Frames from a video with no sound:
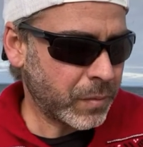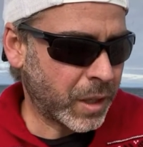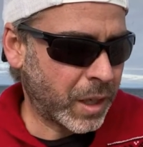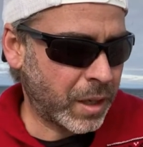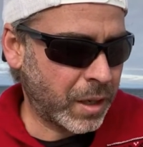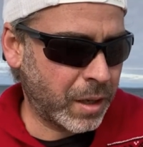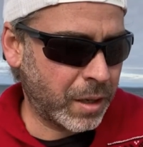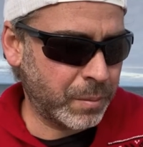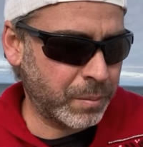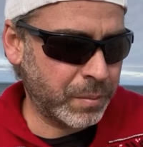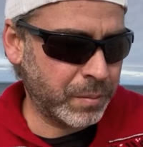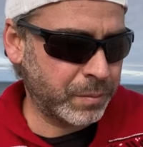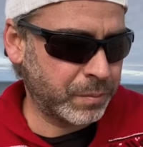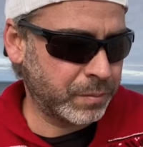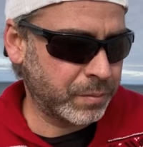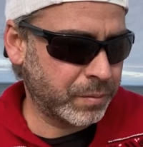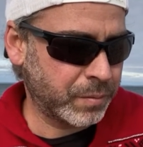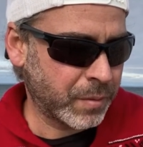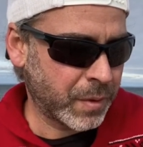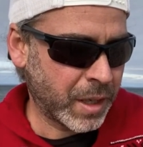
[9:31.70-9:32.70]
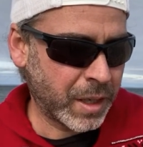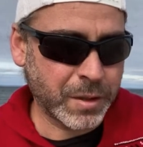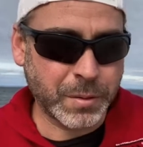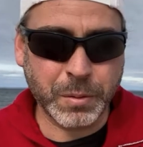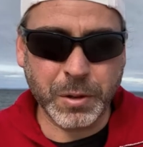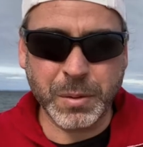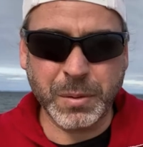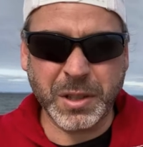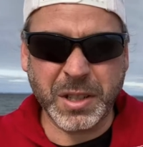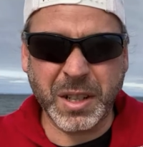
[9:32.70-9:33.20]
that's
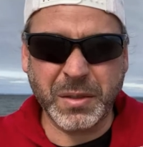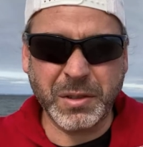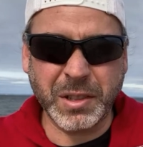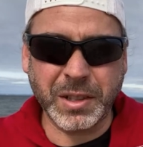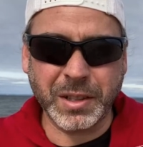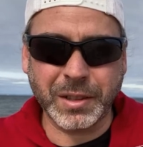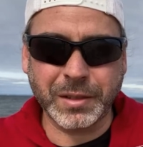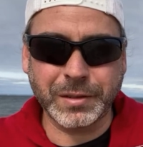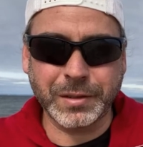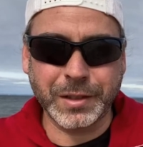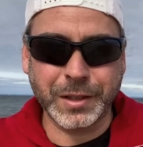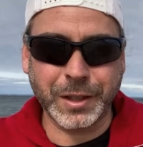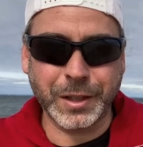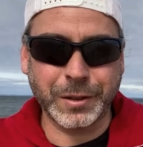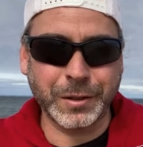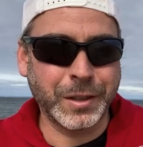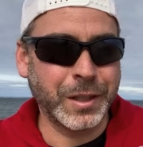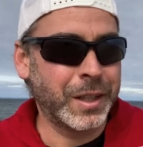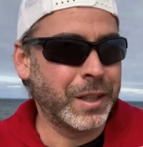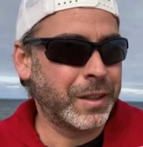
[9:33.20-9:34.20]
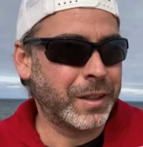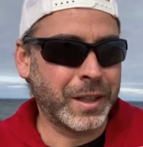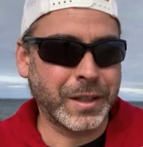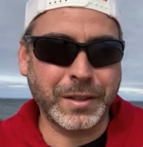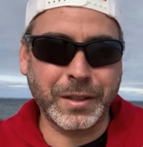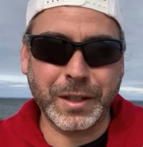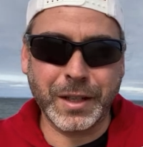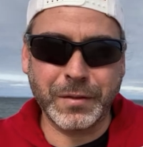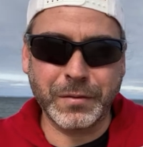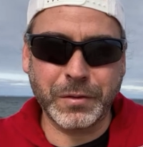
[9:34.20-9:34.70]
pretty much everything. So
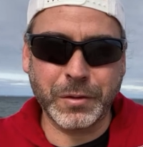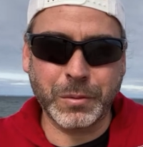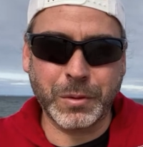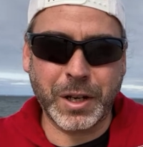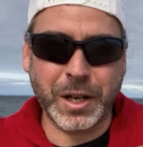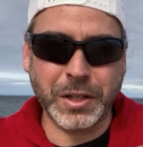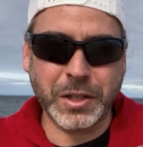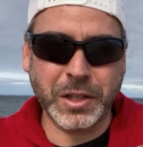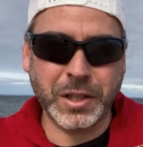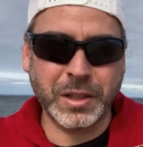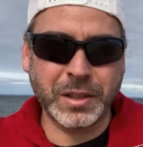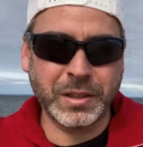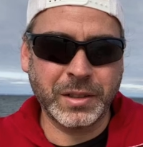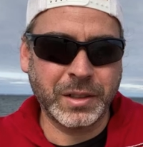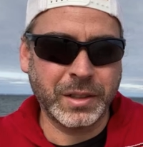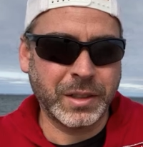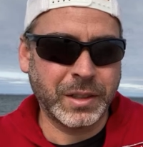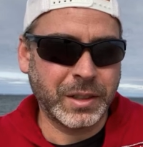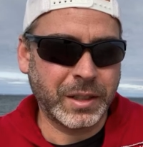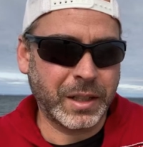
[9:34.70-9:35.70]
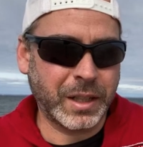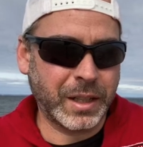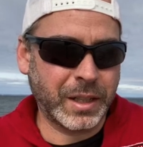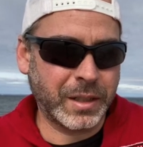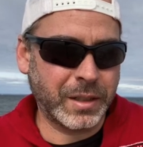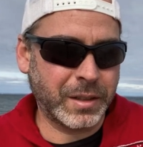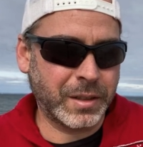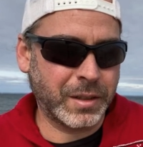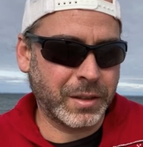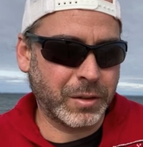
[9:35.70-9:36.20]
thanks again for watching,
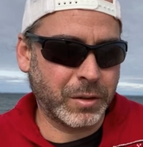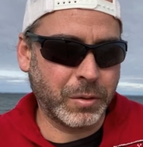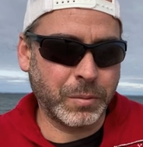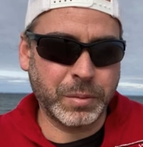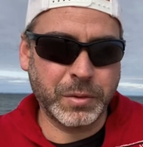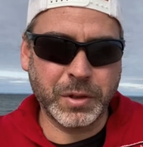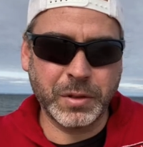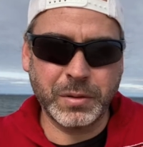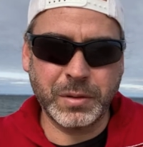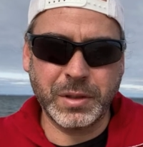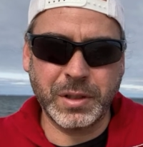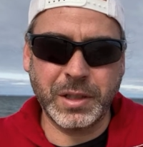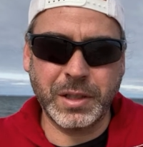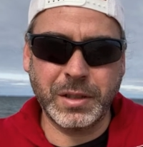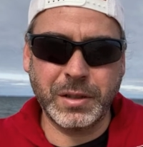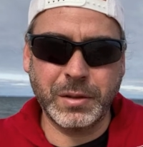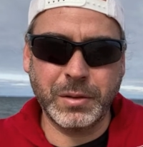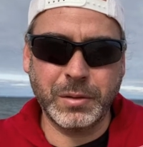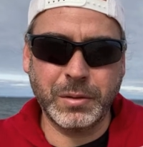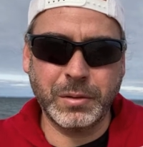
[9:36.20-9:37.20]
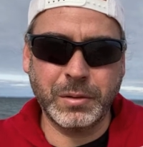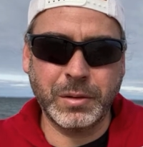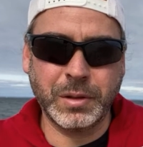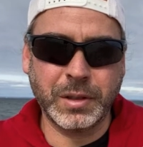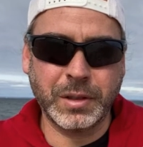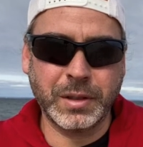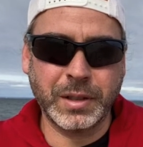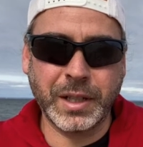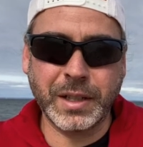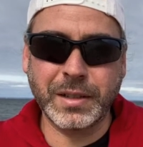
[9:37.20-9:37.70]
and hope to see you
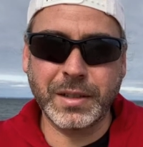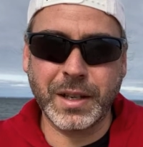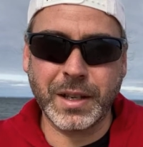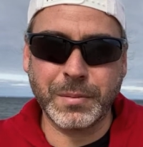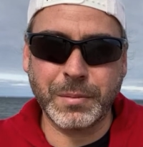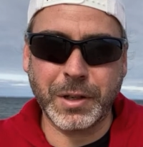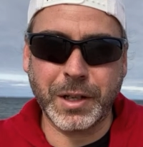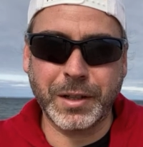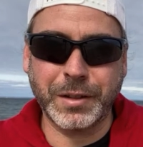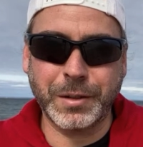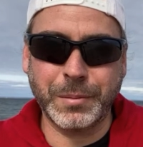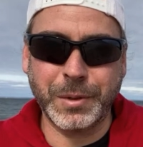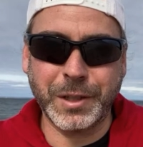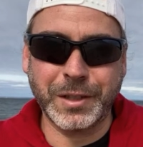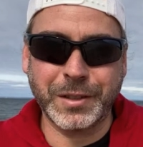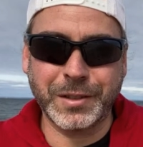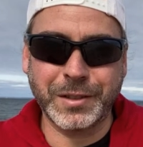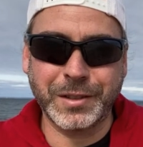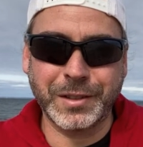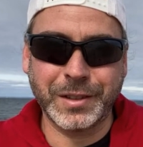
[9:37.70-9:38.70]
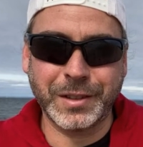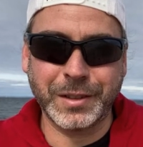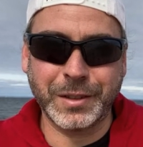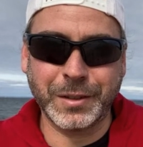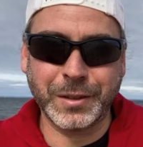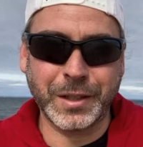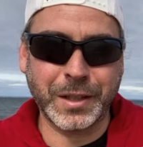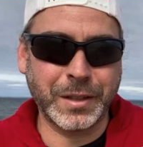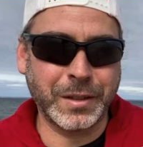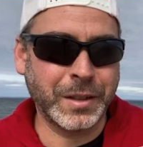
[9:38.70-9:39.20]
next time on the beach.
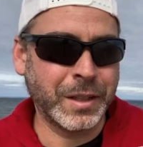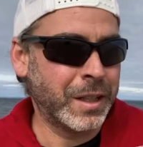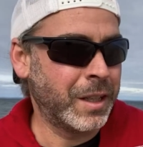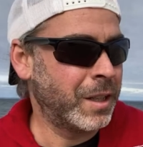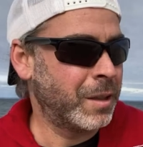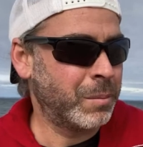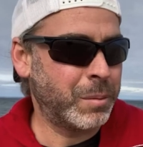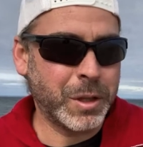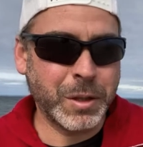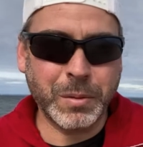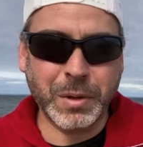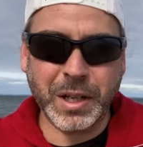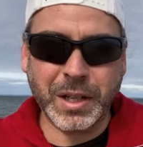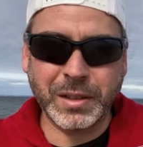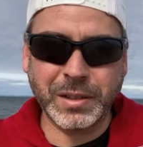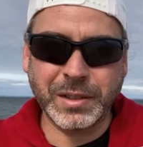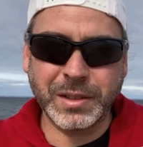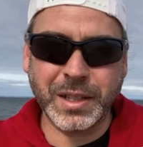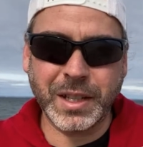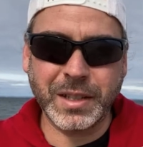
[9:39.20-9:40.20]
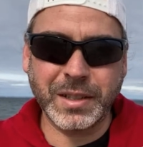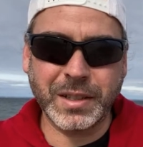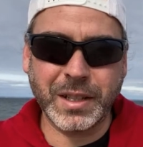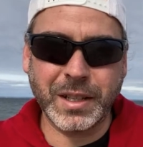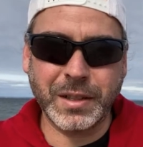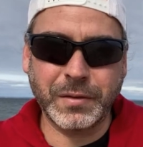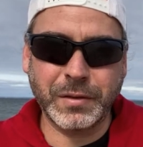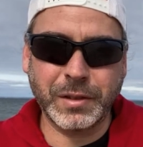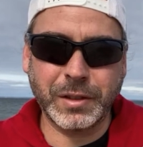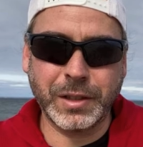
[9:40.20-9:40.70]
Until then, be well, stay
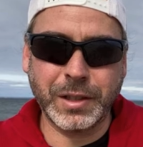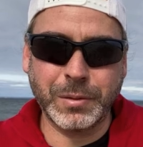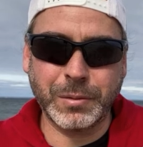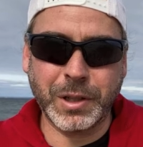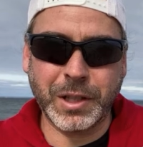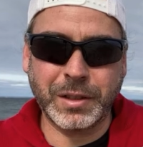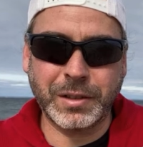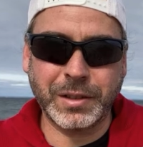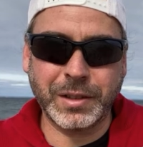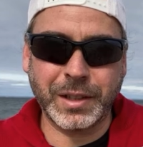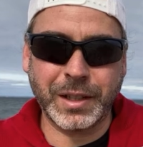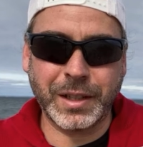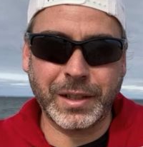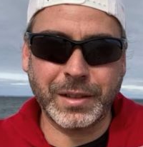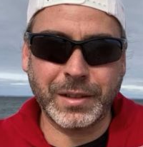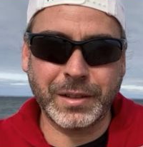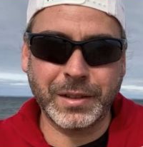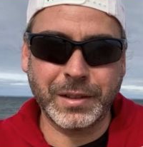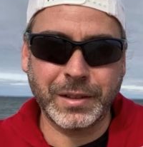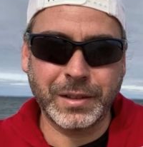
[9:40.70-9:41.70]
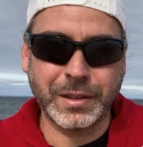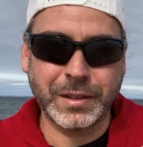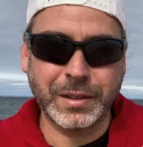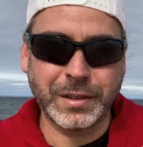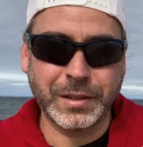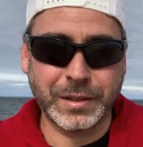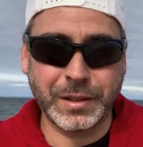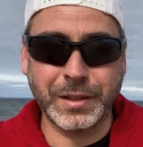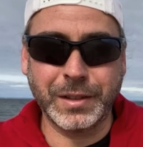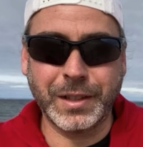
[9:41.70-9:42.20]
safe, clean well, and
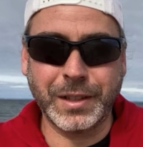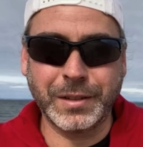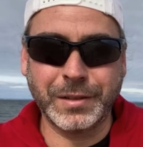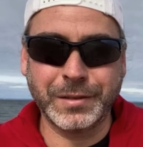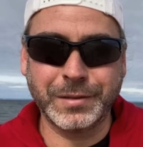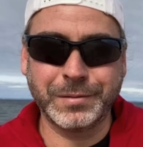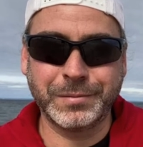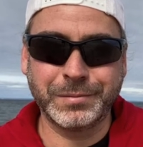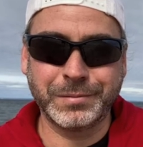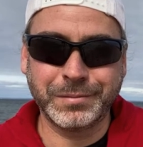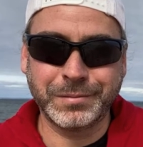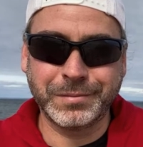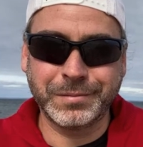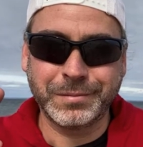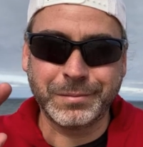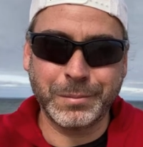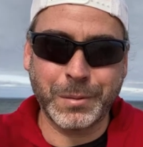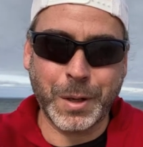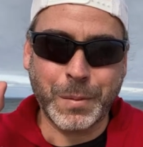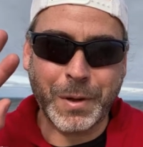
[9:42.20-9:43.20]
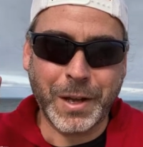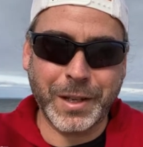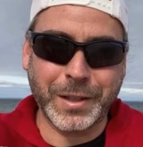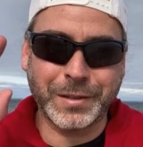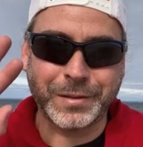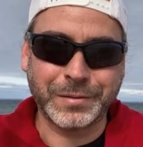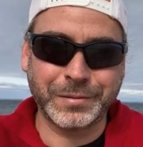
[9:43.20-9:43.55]
see you then. Bye-bye.